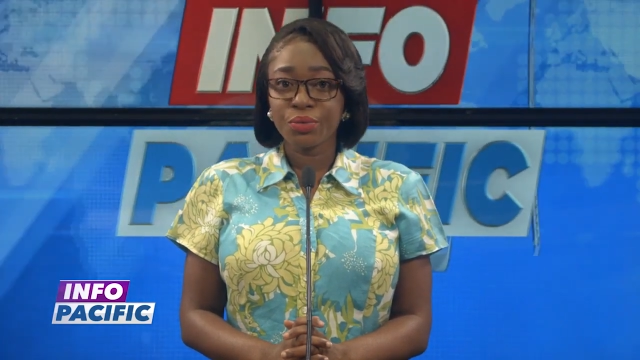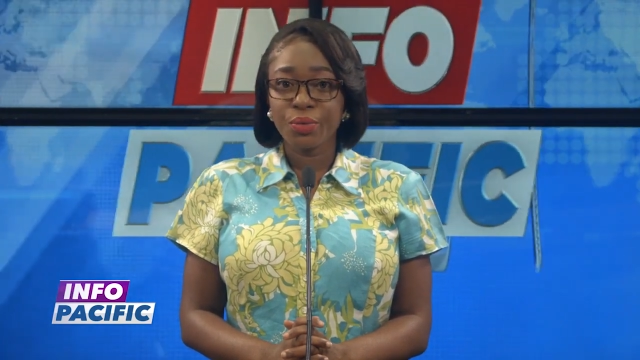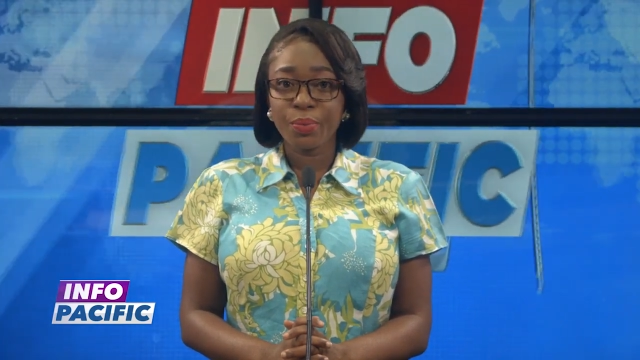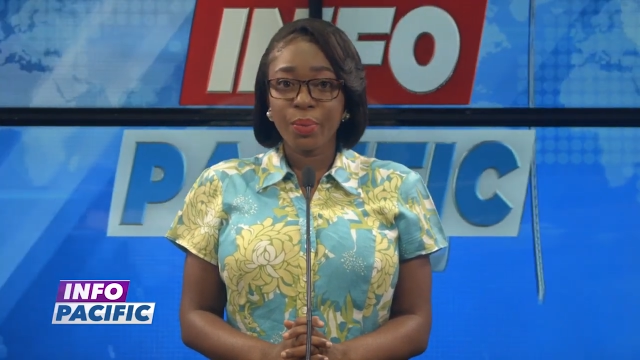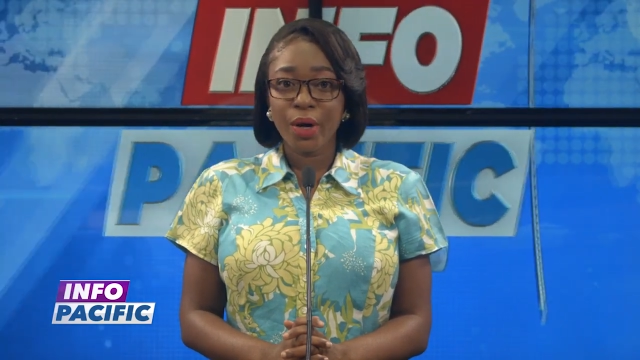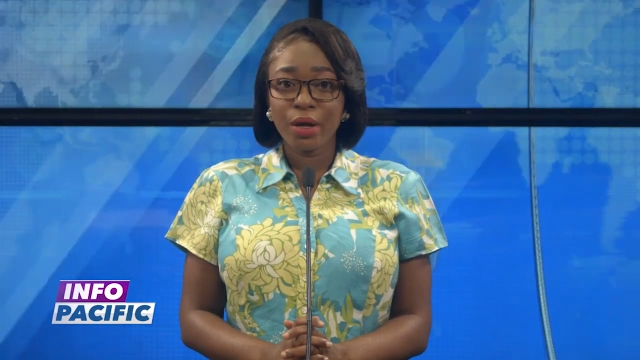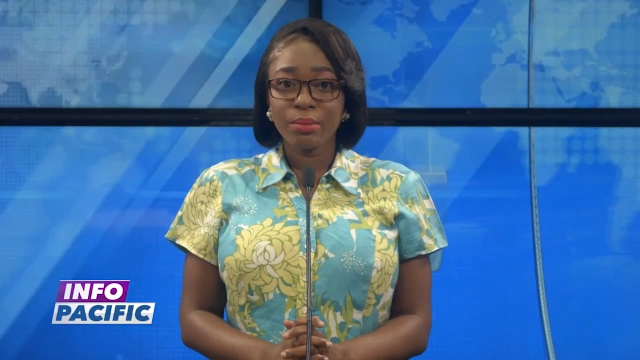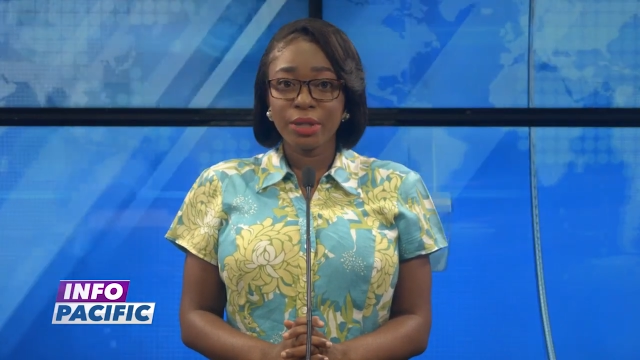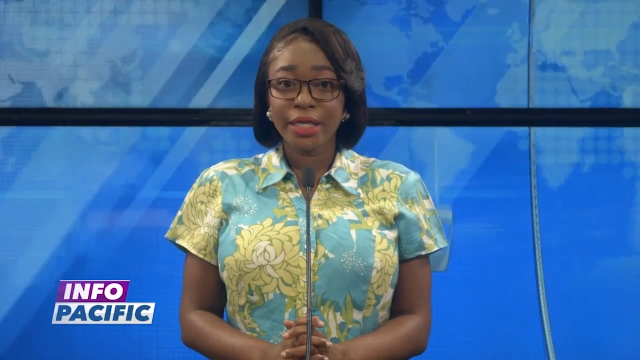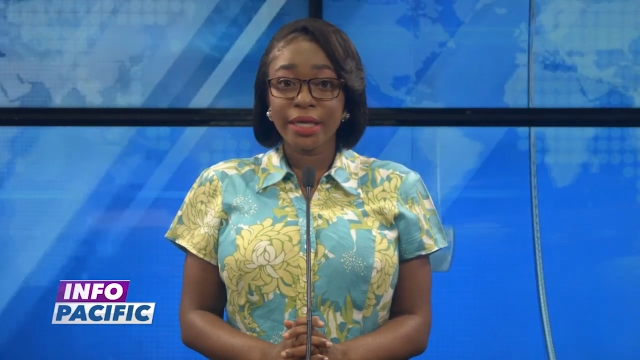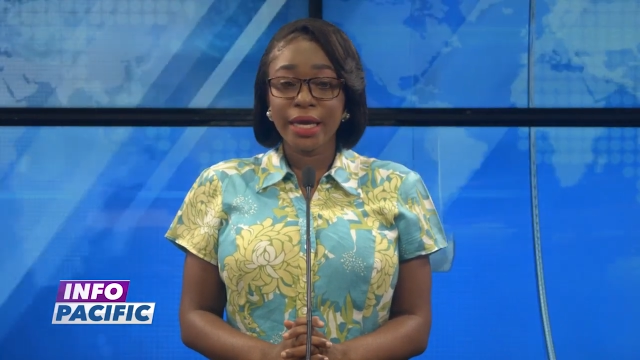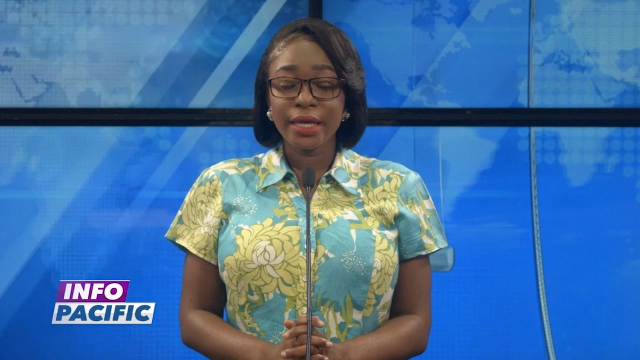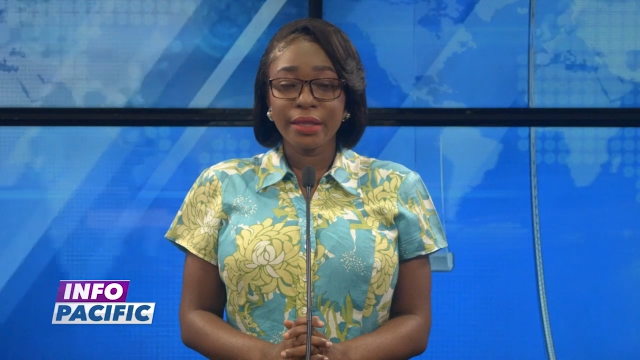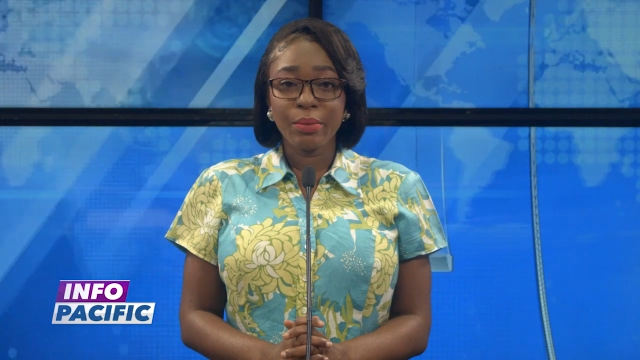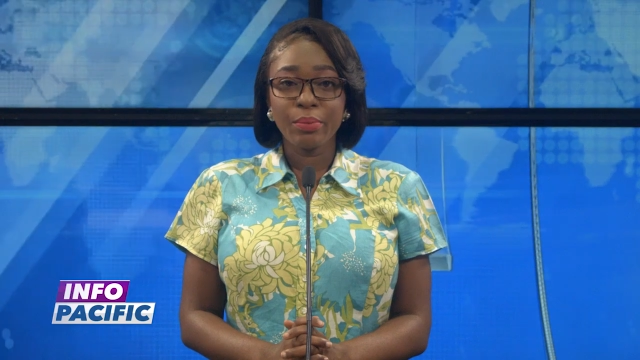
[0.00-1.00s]
Republic
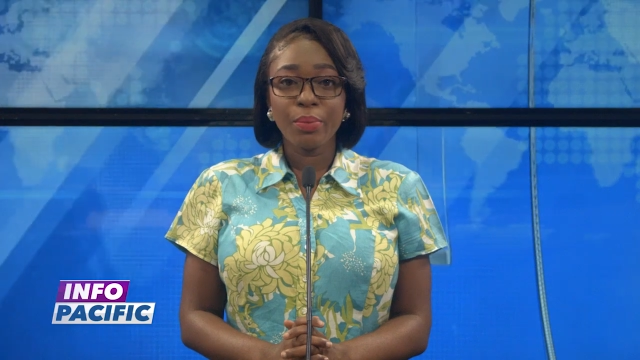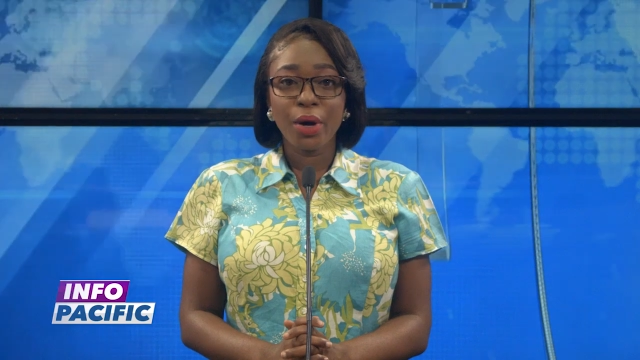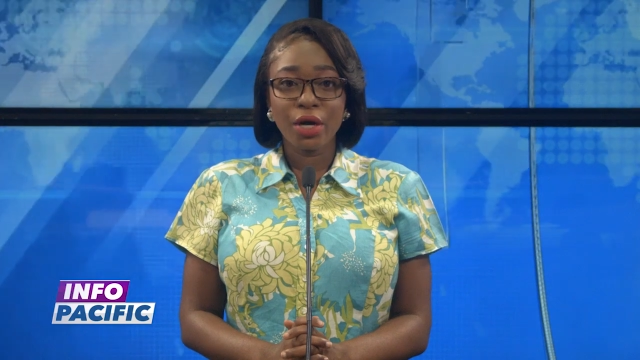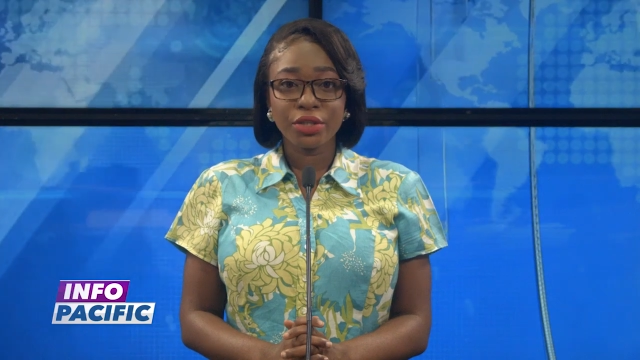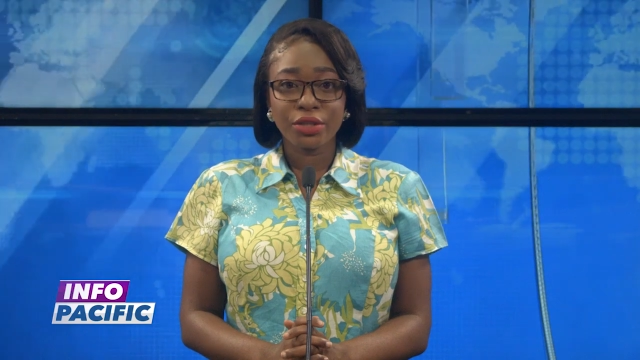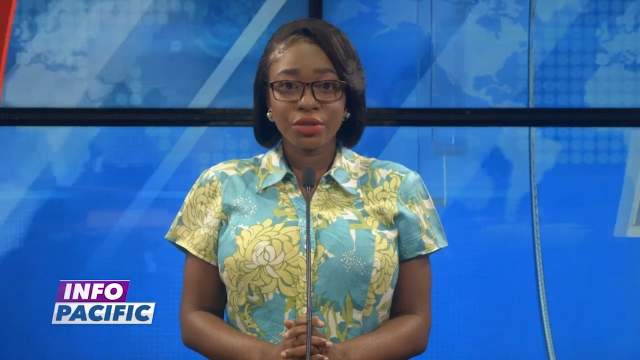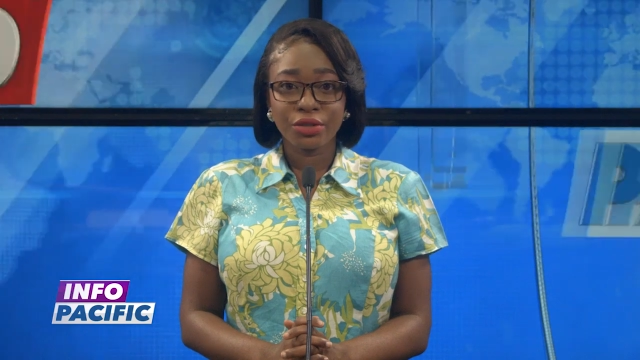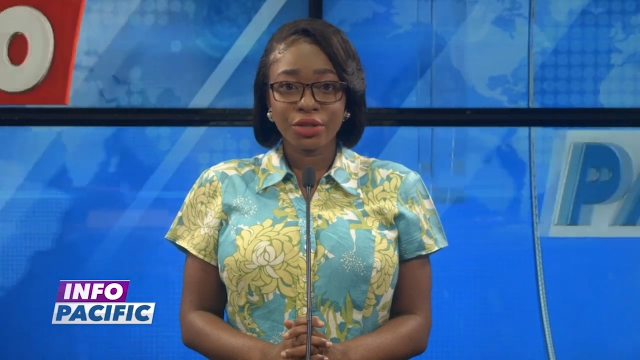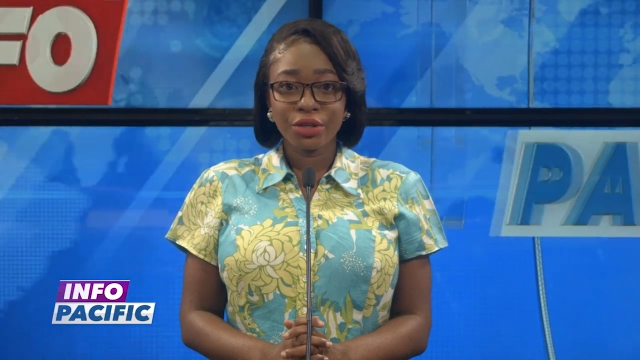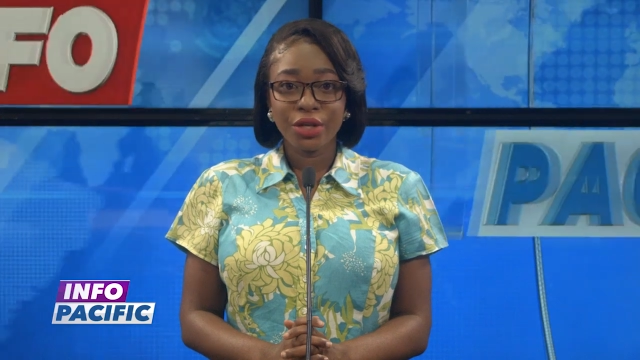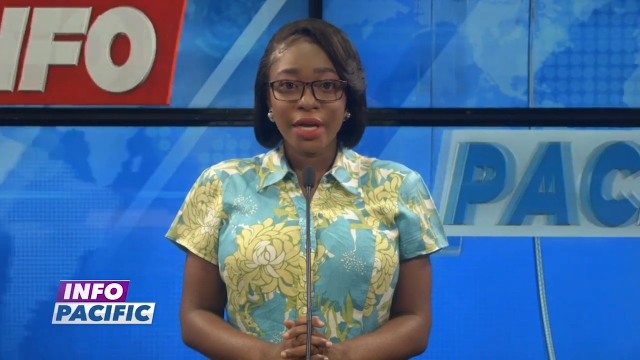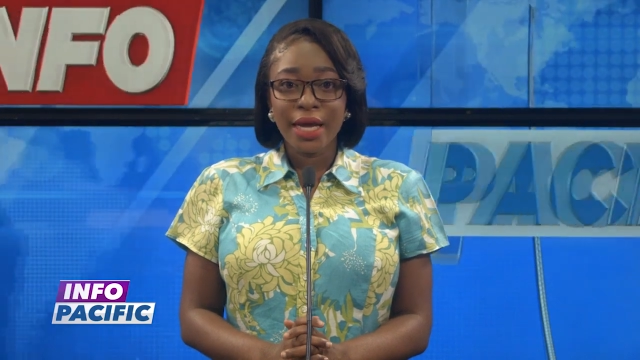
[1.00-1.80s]
an imposter.